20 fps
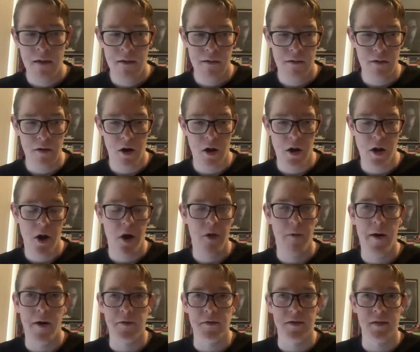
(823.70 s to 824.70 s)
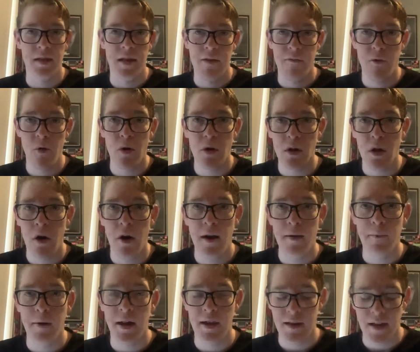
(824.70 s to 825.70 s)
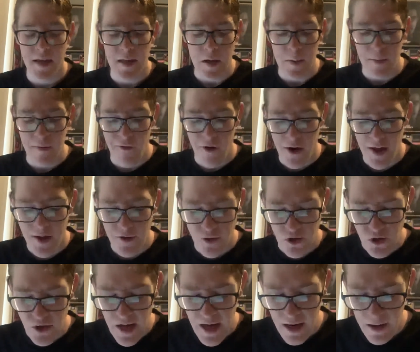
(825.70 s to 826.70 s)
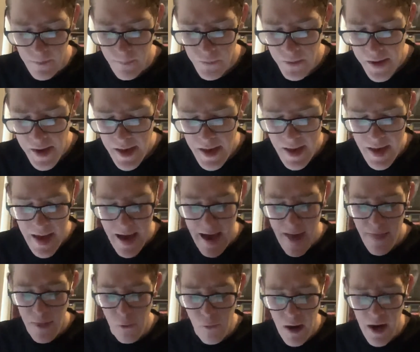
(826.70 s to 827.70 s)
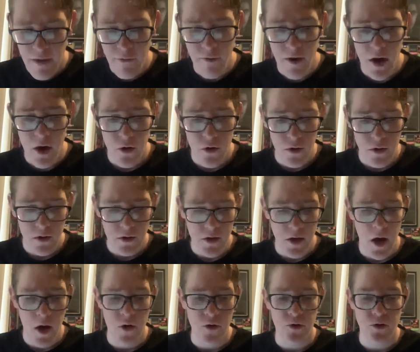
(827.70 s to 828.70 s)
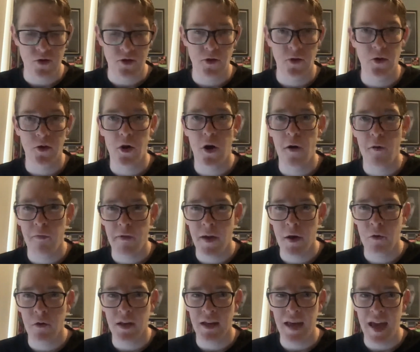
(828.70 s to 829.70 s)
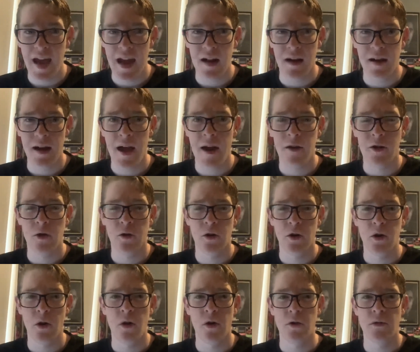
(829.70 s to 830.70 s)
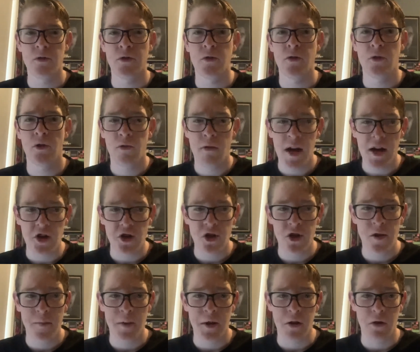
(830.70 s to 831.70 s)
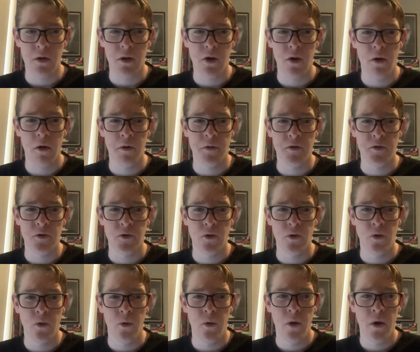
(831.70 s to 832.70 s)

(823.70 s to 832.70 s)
I don't know who else is in their forward line, but yeah, that'll be very interesting. And the 1 vote goes to Caulfield again. Now, it could have gone to Gresham, it could have gone to